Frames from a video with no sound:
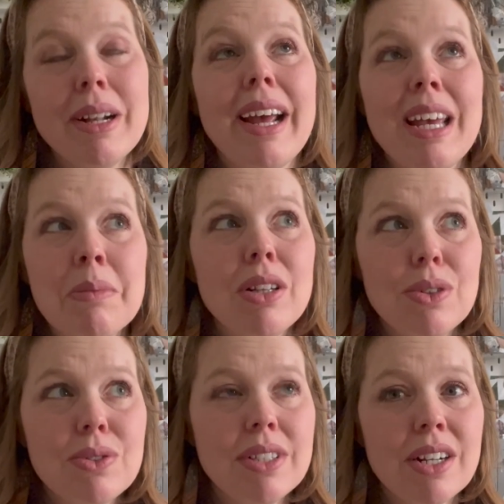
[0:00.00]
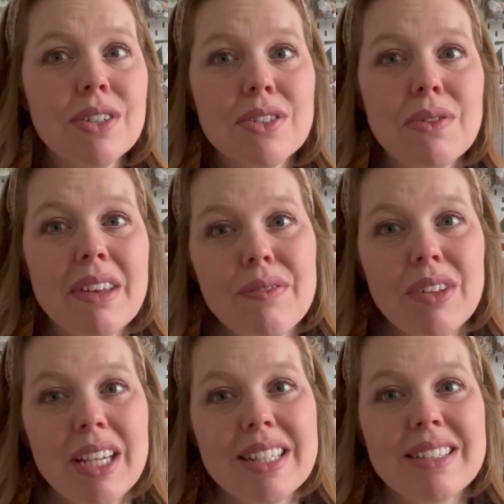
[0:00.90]
I am a loose knitter, so
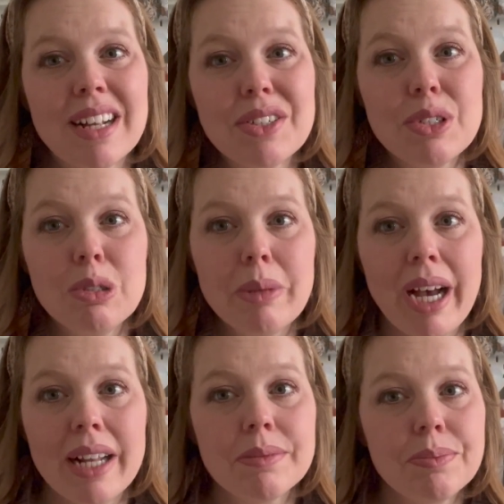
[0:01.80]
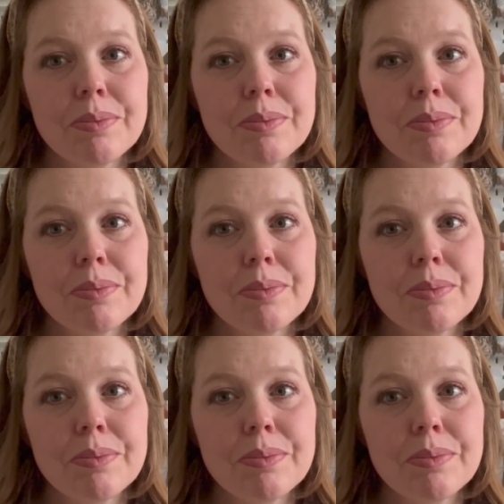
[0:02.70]
thankfully it's not too bad.